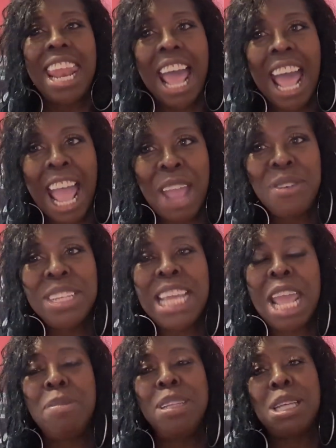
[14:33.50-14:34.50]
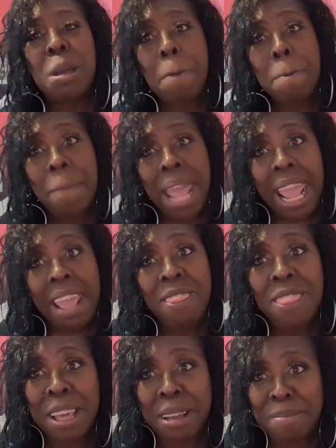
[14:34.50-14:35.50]
And I was able to
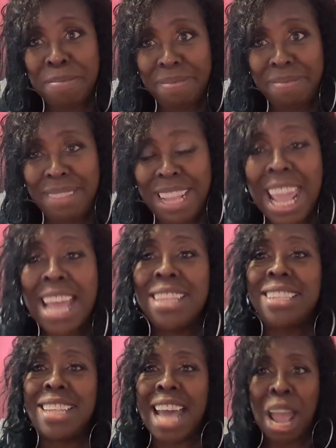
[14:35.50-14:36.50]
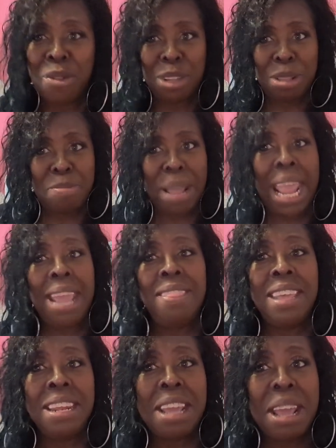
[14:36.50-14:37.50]
bathe them. Yes, I was
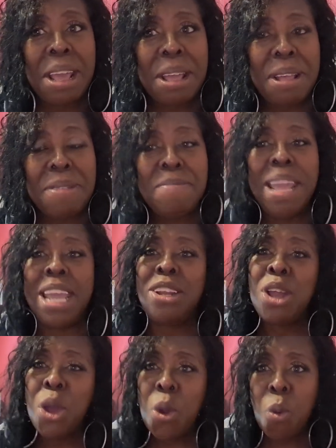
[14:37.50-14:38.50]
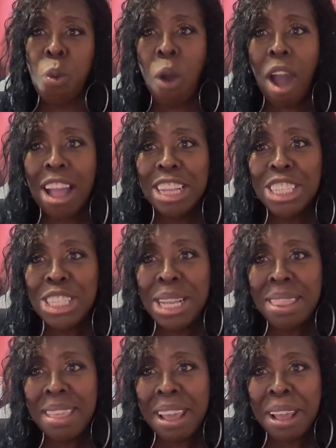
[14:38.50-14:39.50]
bathing them and
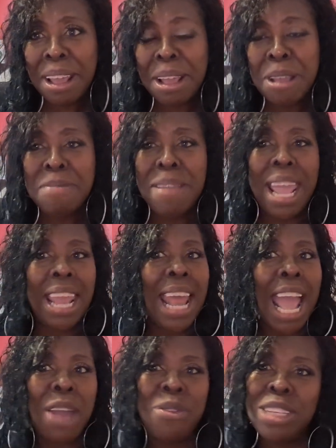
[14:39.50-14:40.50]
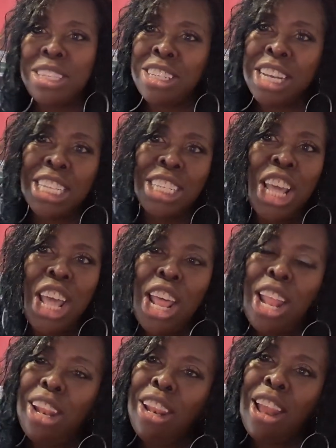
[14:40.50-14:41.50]
washing them, and I was just
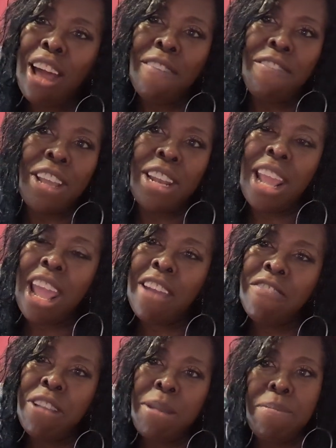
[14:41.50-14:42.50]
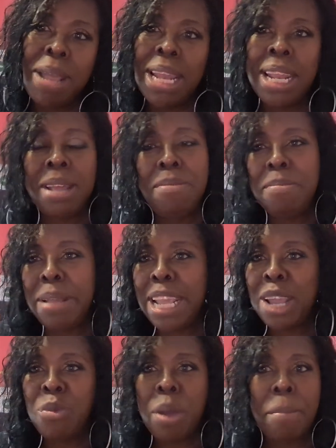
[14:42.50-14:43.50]
loving every minute
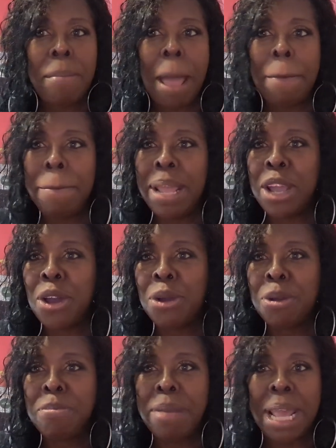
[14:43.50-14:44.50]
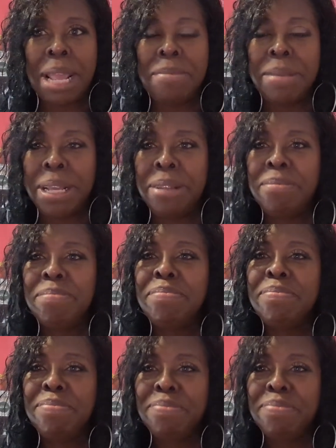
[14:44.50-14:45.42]
being with my big old baby.